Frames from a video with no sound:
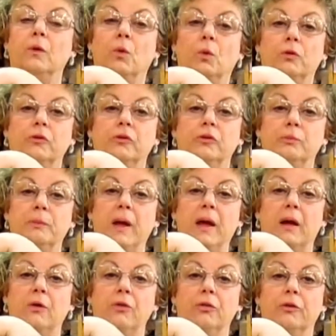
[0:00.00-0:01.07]
horse's
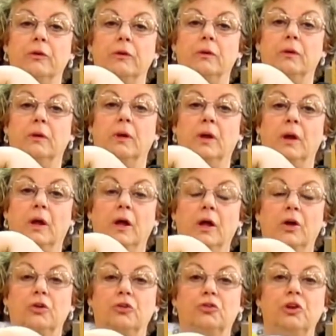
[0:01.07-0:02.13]
mouth,
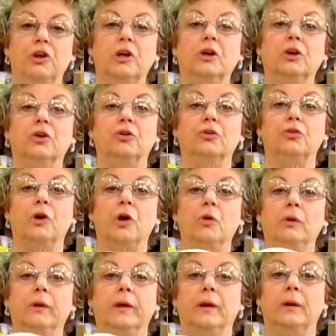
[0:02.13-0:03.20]
she can
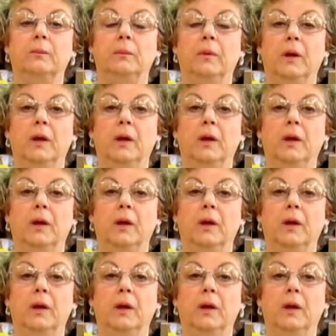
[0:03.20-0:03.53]
control him